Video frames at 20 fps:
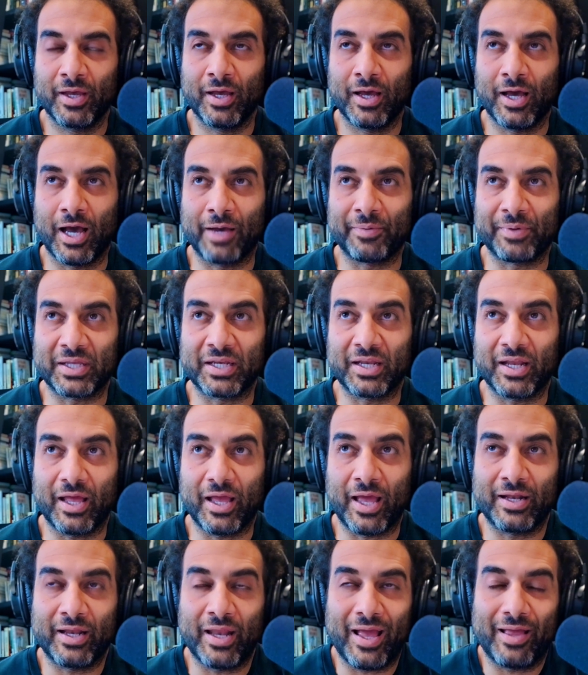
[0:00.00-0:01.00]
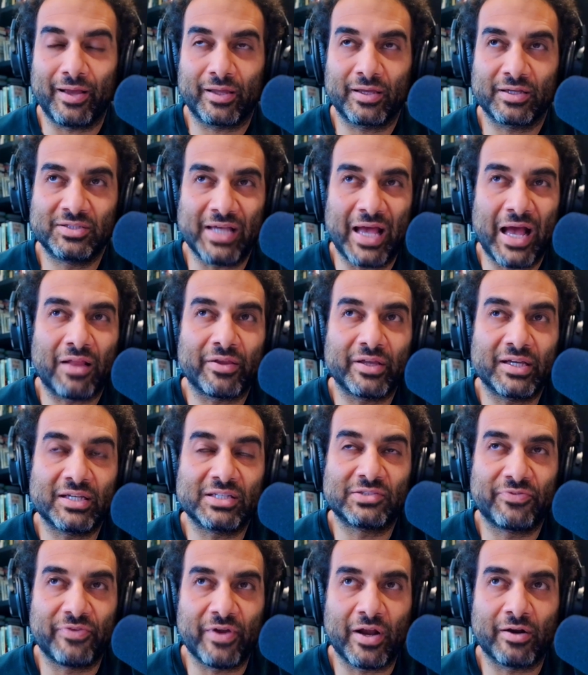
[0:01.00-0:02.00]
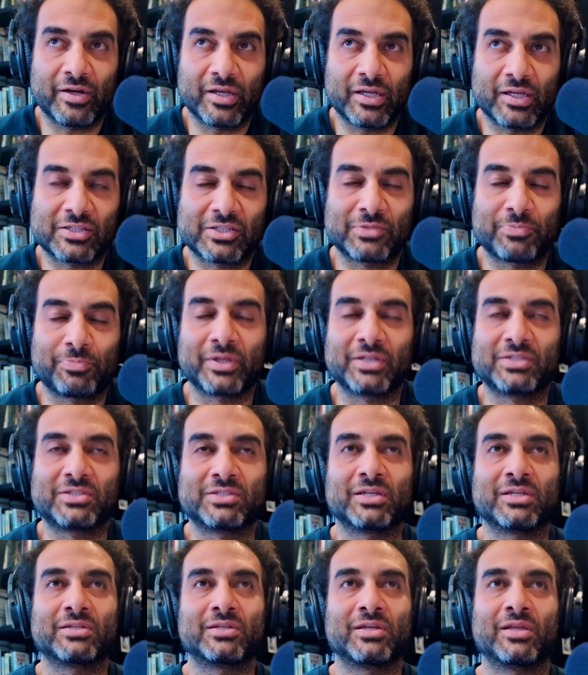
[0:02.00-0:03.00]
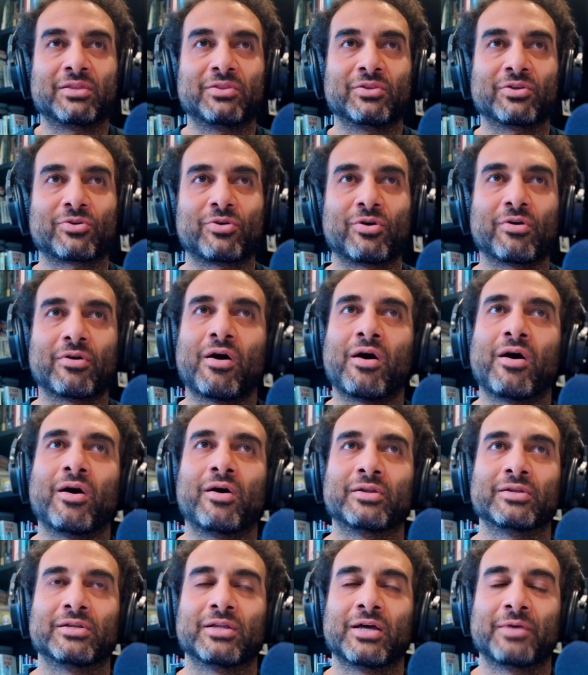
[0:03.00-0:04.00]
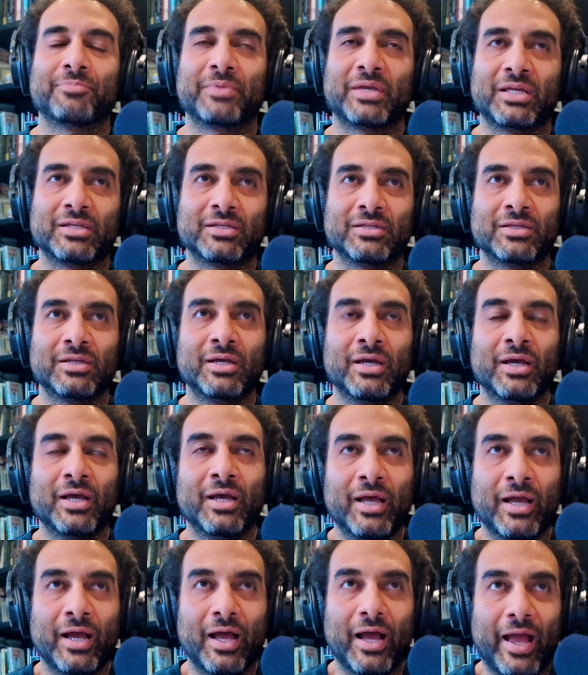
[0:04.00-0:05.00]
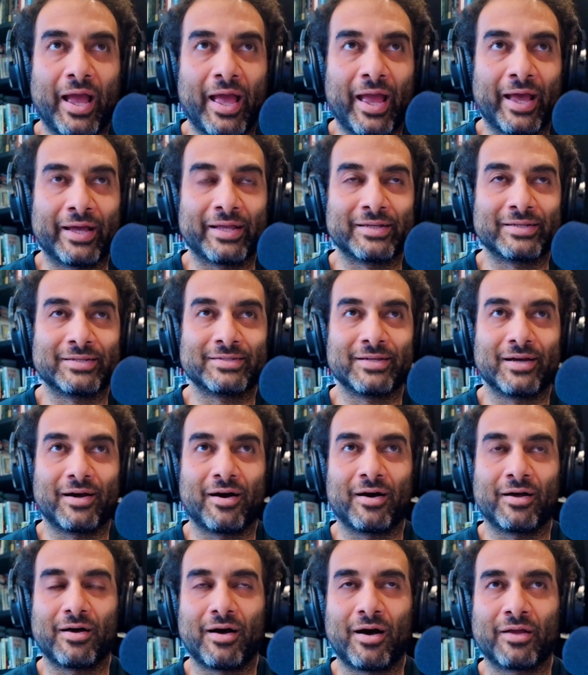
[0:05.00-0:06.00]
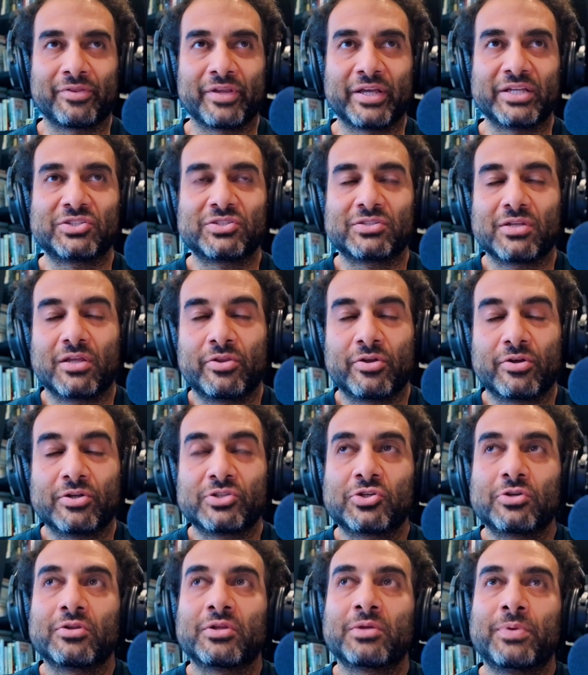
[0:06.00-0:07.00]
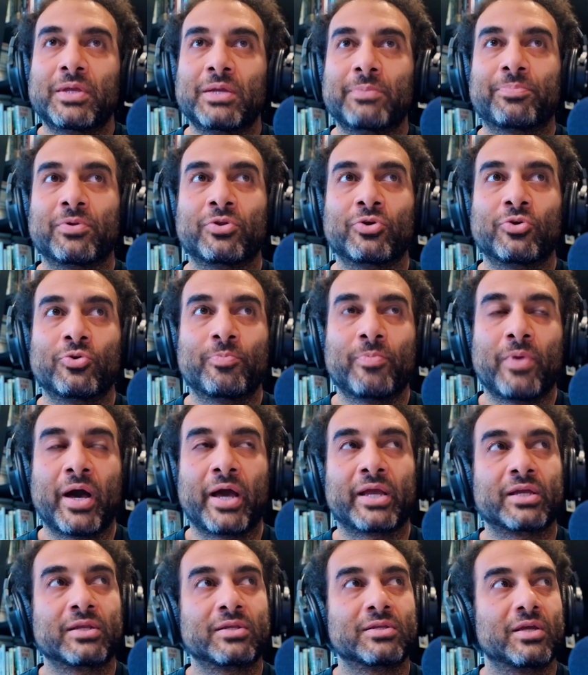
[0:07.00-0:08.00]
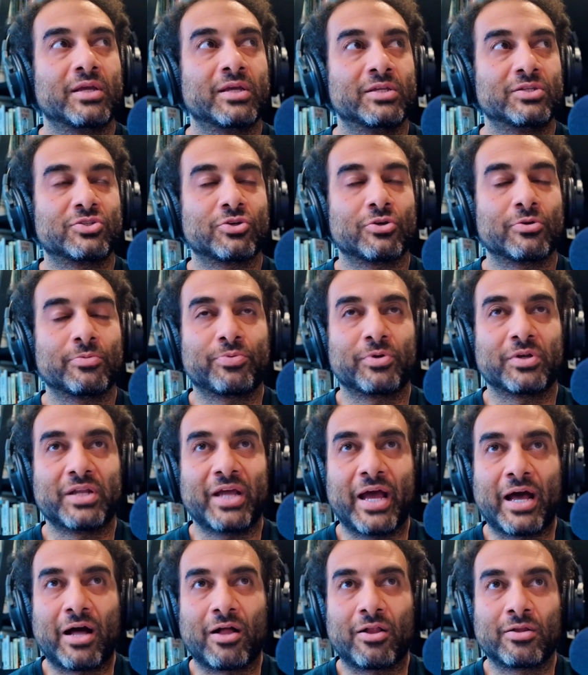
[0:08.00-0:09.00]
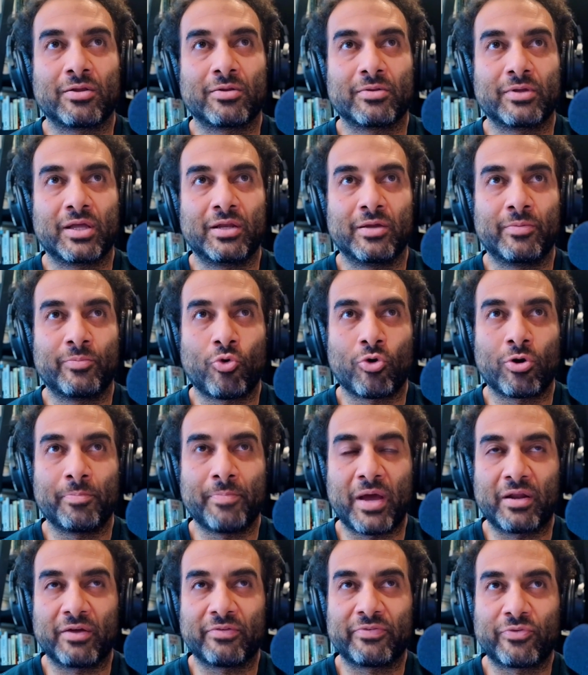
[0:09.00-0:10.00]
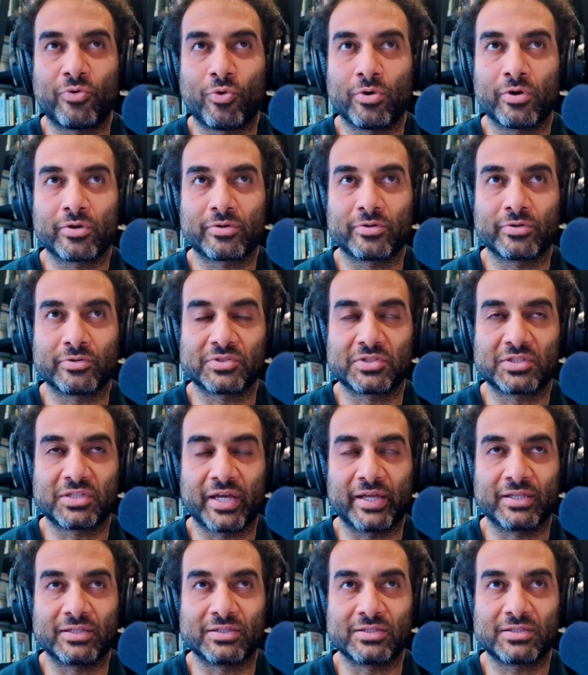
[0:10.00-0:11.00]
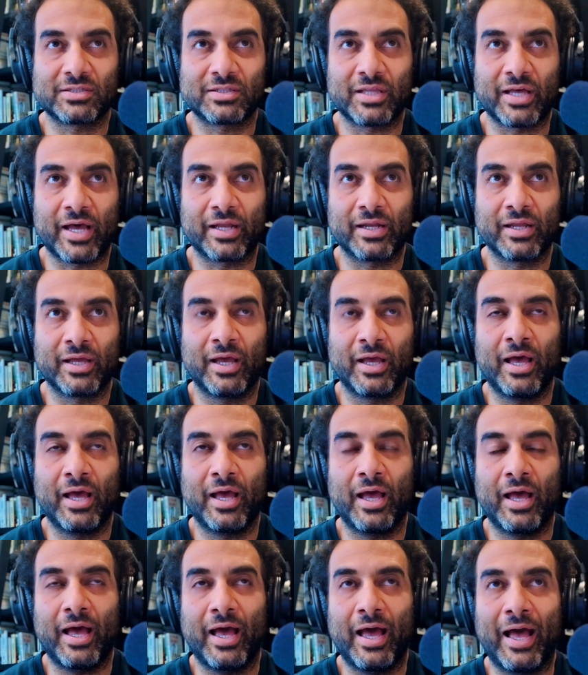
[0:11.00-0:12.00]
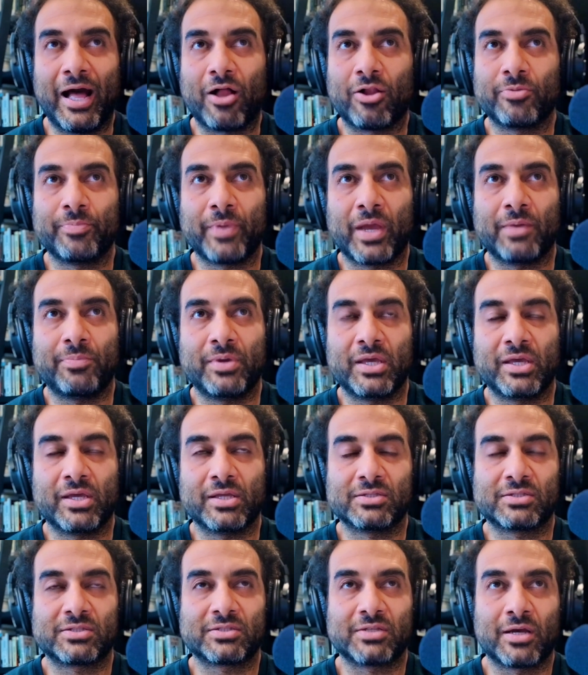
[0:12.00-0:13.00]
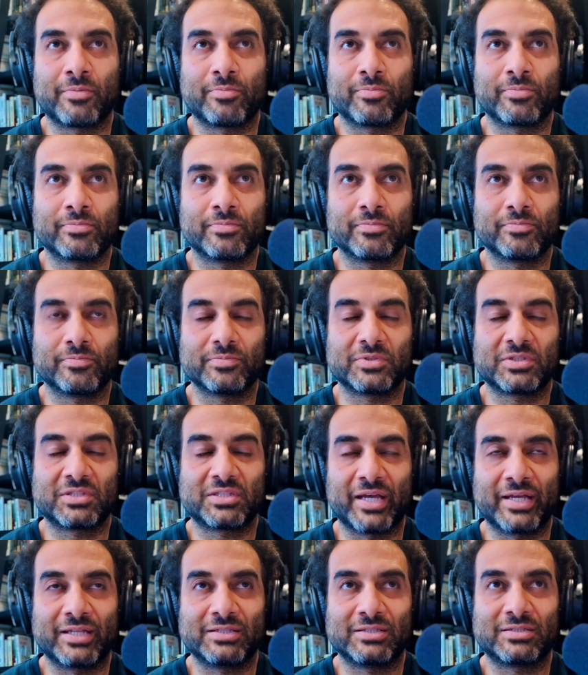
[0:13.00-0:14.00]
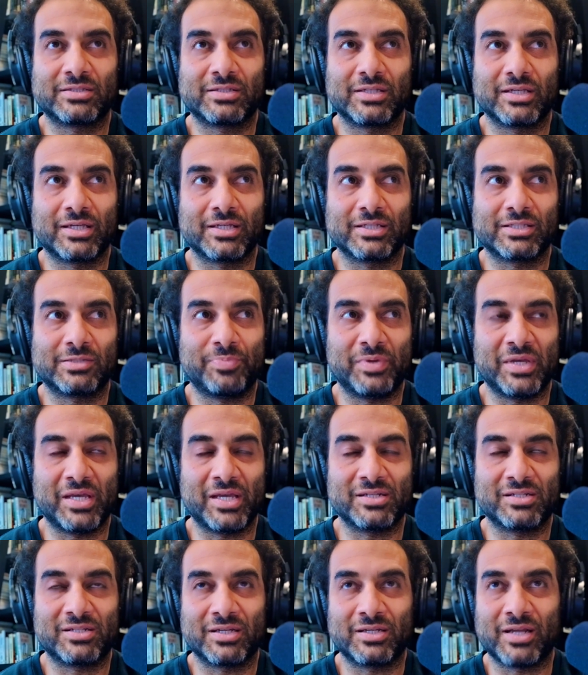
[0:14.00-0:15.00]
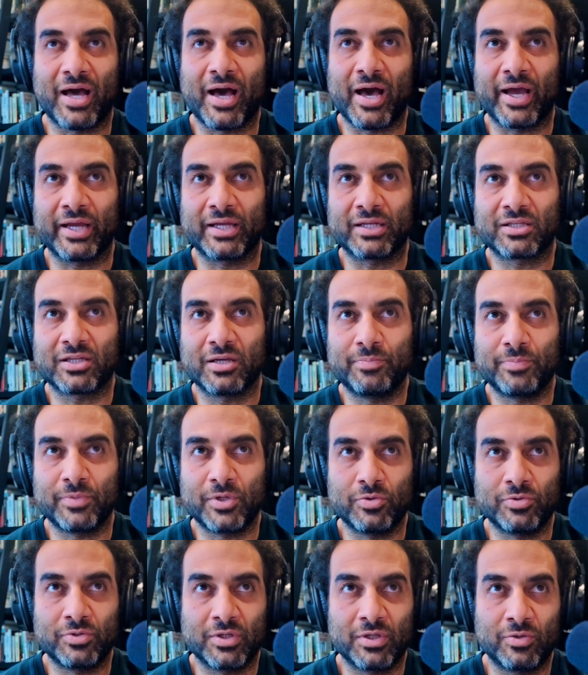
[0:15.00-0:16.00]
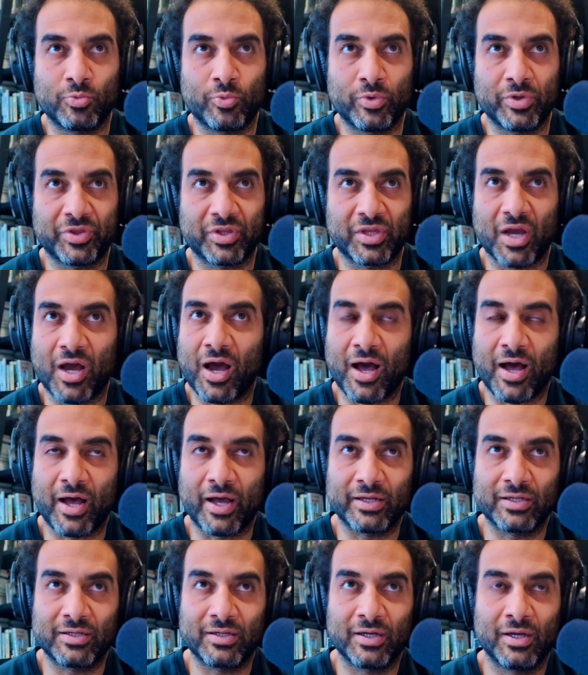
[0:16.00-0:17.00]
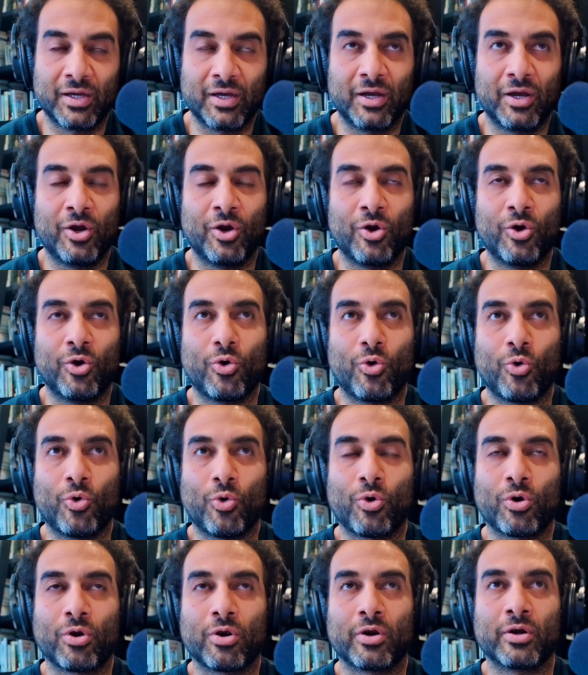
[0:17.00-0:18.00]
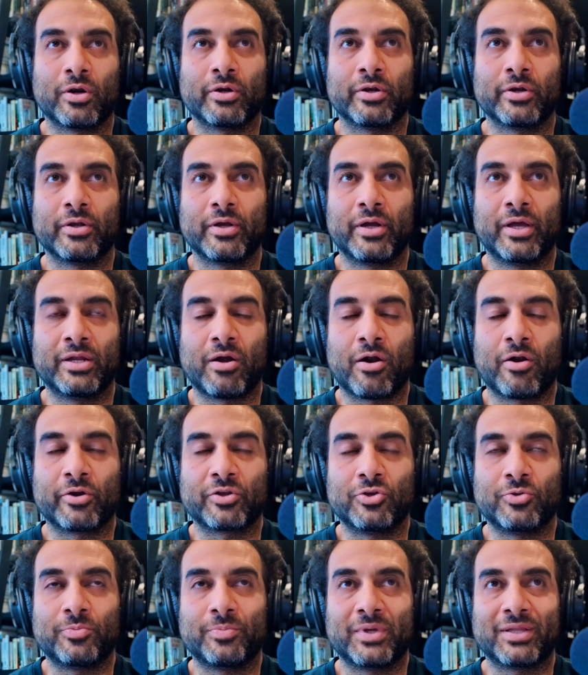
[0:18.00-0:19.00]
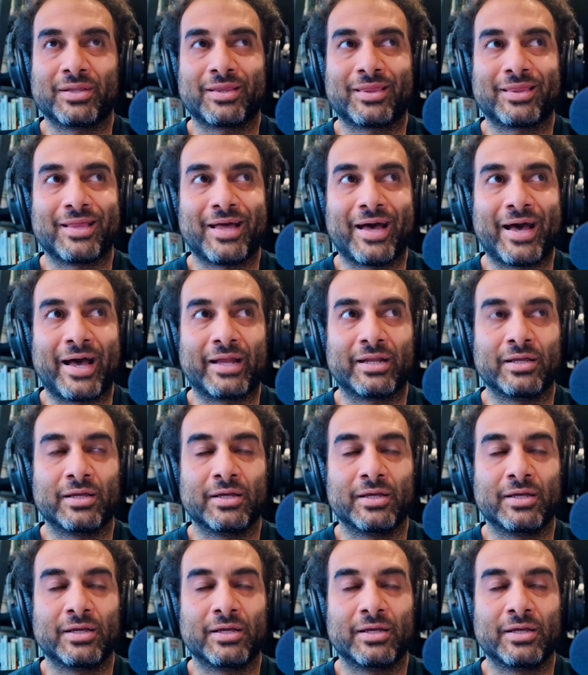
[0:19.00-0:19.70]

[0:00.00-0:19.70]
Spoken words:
I mean, and because hell is very explicit in the Quran. I mean, and unless there are certainly people who might interpret hell in a more metaphorical sense, that hell maybe in some sense is being denied communion with God, or an argument that